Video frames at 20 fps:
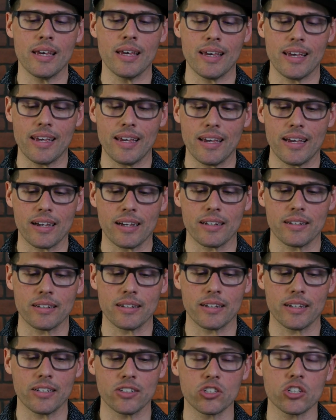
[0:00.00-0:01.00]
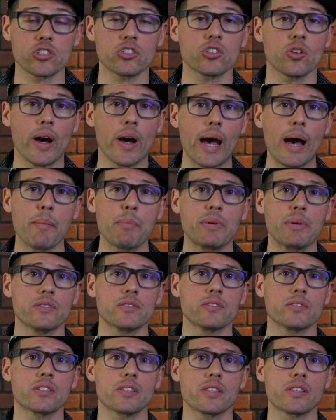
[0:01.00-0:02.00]
And it just so
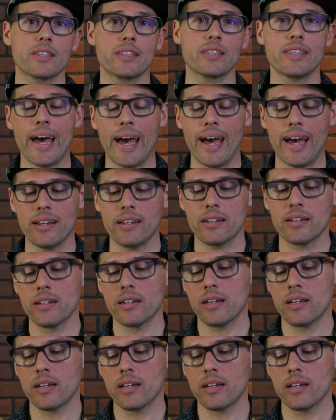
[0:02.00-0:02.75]
happens that